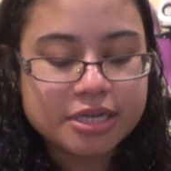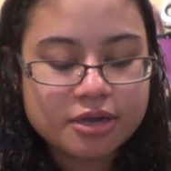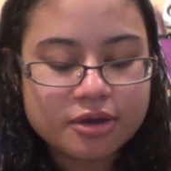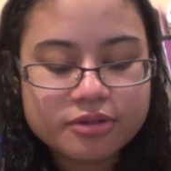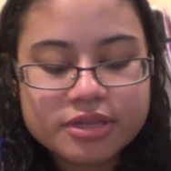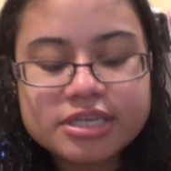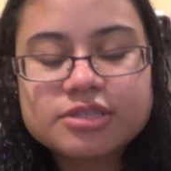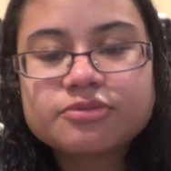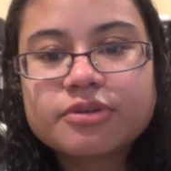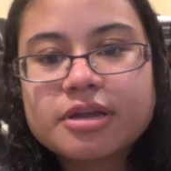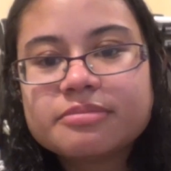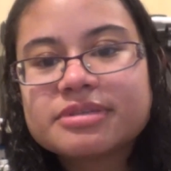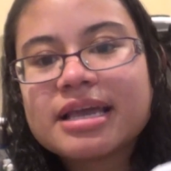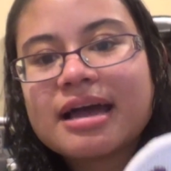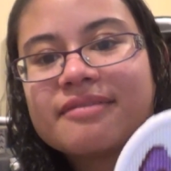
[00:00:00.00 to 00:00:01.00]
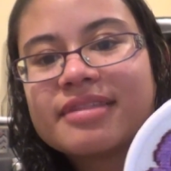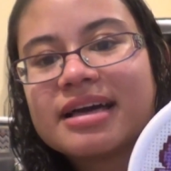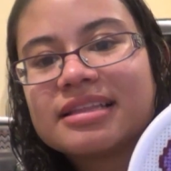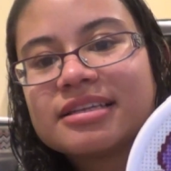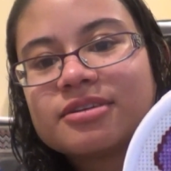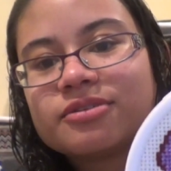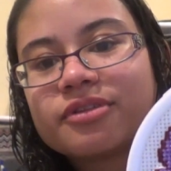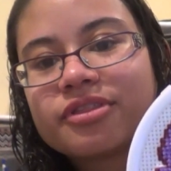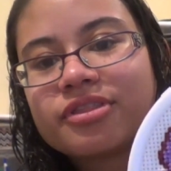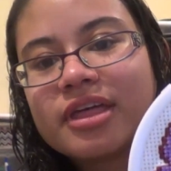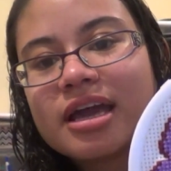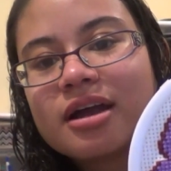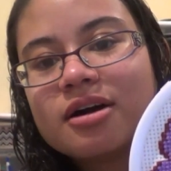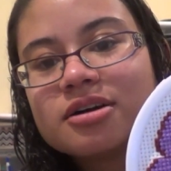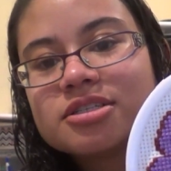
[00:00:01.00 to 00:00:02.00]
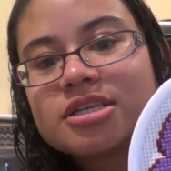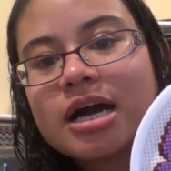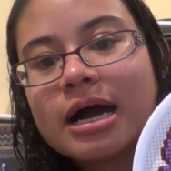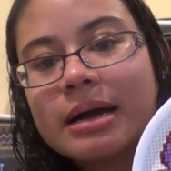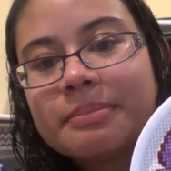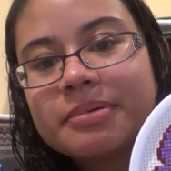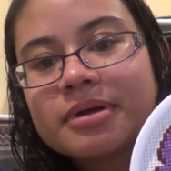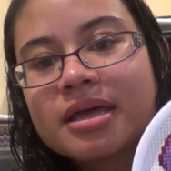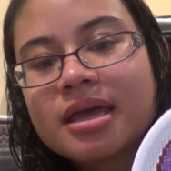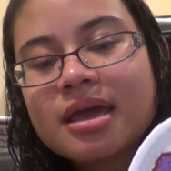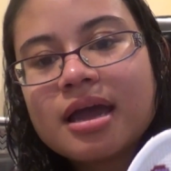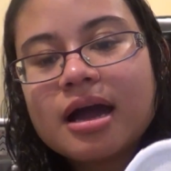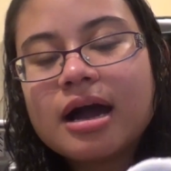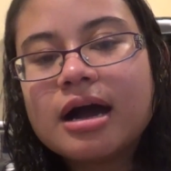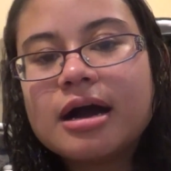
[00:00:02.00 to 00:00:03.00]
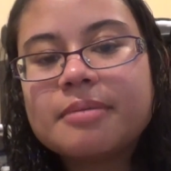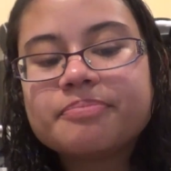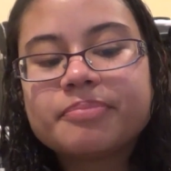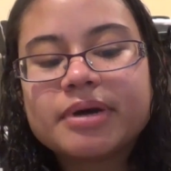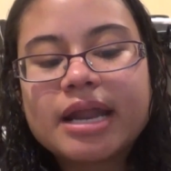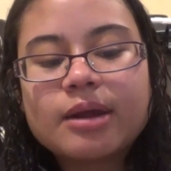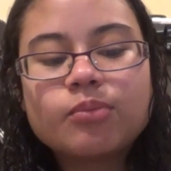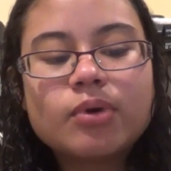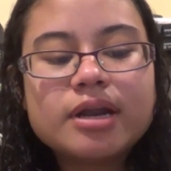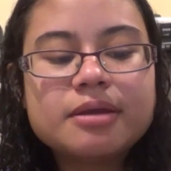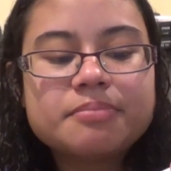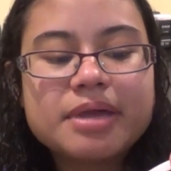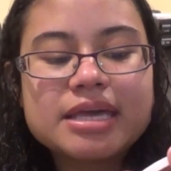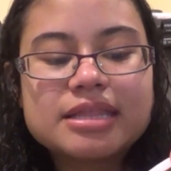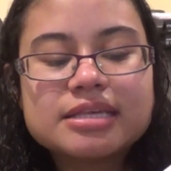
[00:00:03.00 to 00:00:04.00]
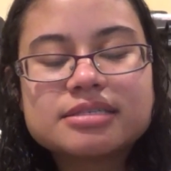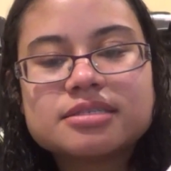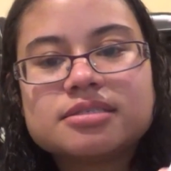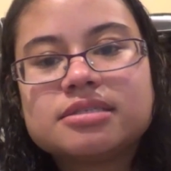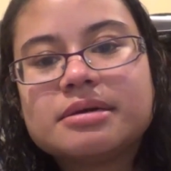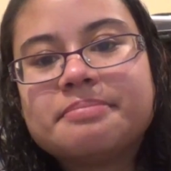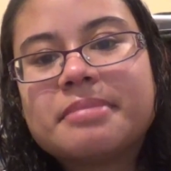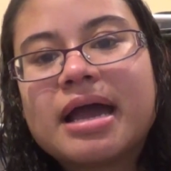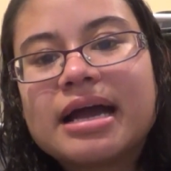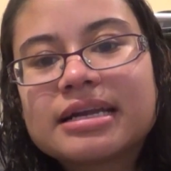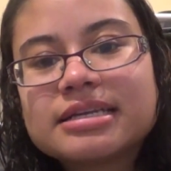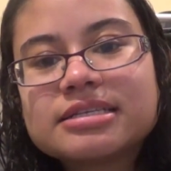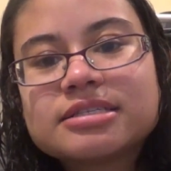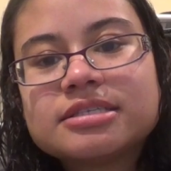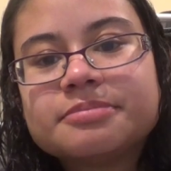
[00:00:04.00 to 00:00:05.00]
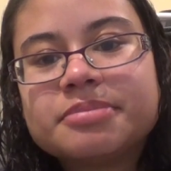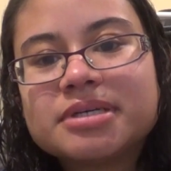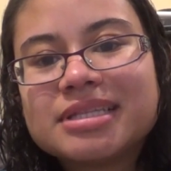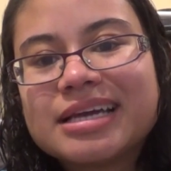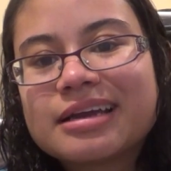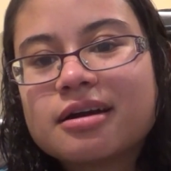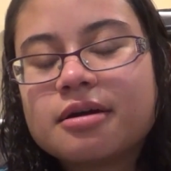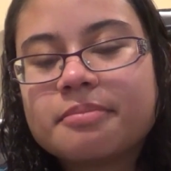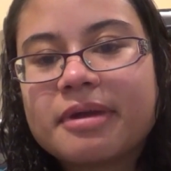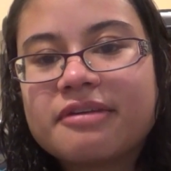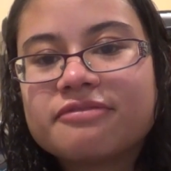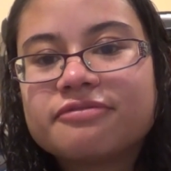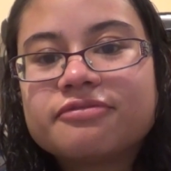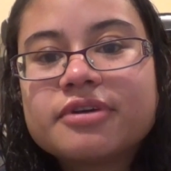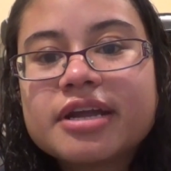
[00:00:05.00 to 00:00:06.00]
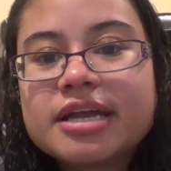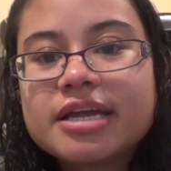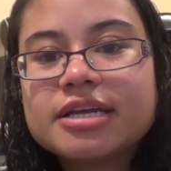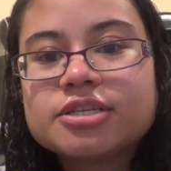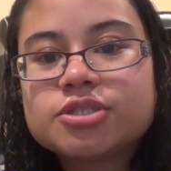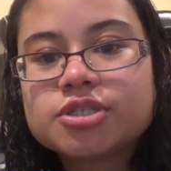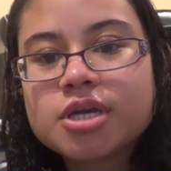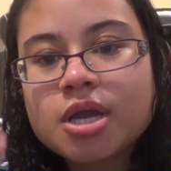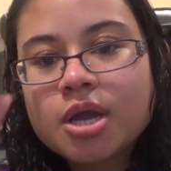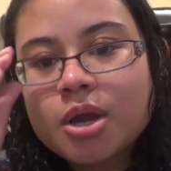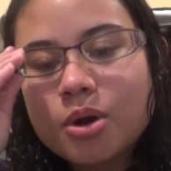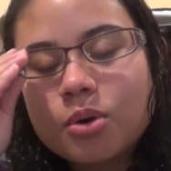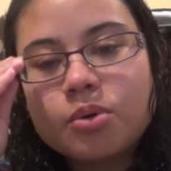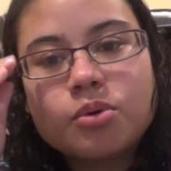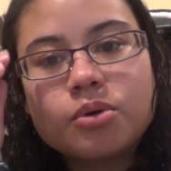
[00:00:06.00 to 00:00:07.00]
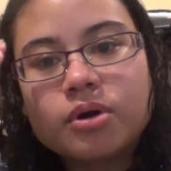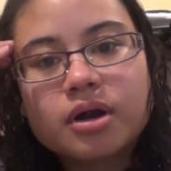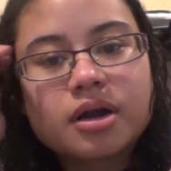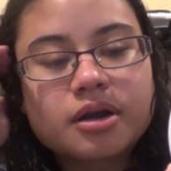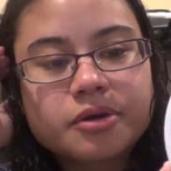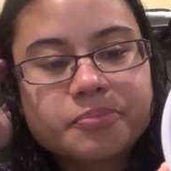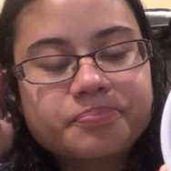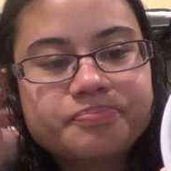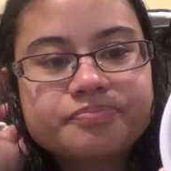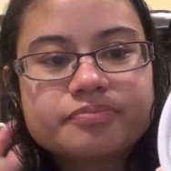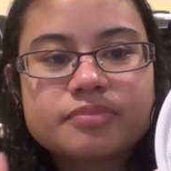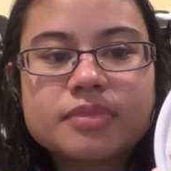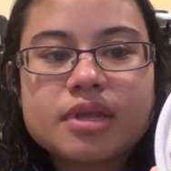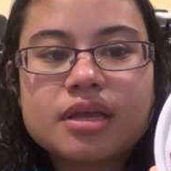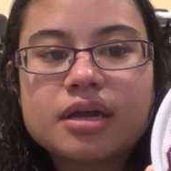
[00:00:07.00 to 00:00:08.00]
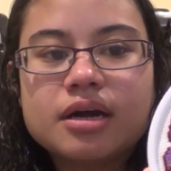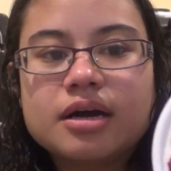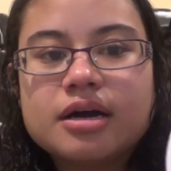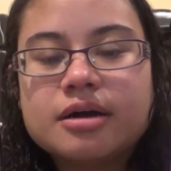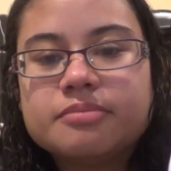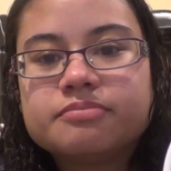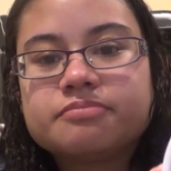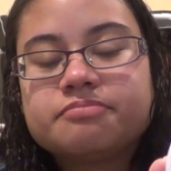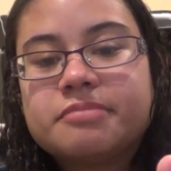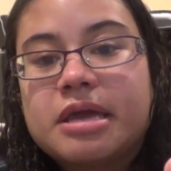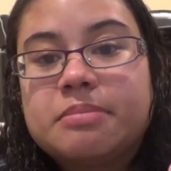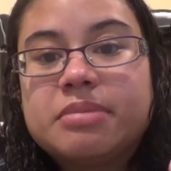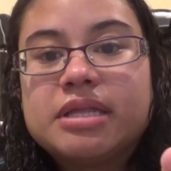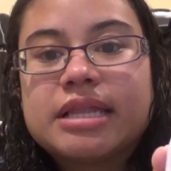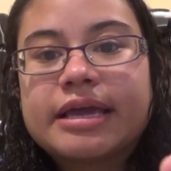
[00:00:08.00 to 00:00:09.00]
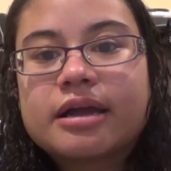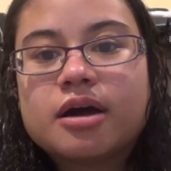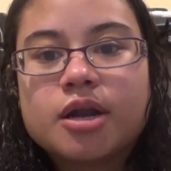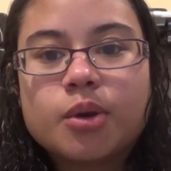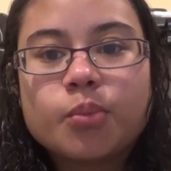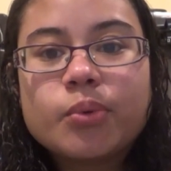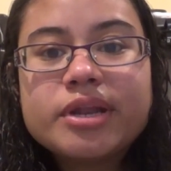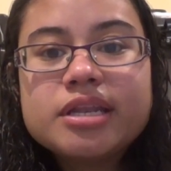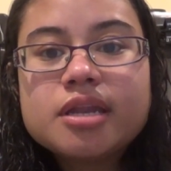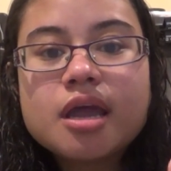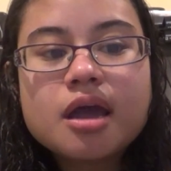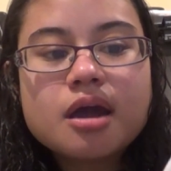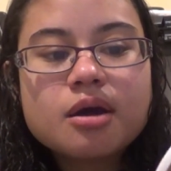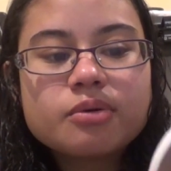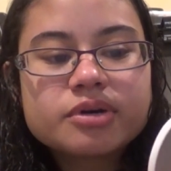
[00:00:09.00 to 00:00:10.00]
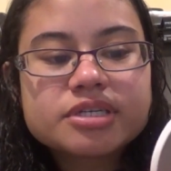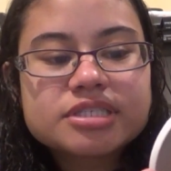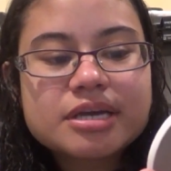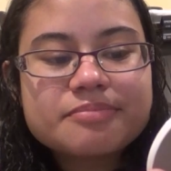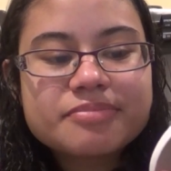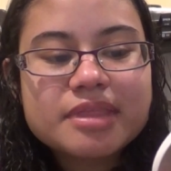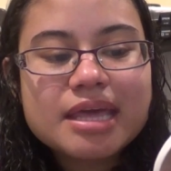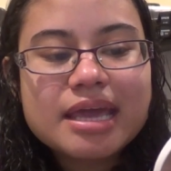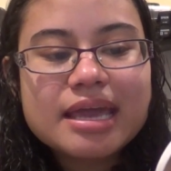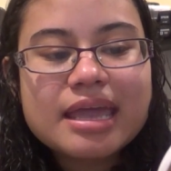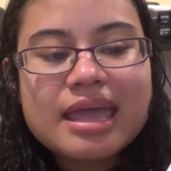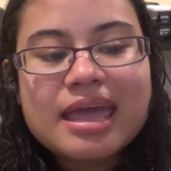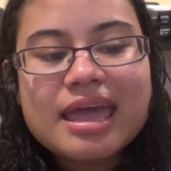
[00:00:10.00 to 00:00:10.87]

know, these frames have that little thing on top, but I want to make this into magnets to put like on my fridge, or maybe like on a window or something.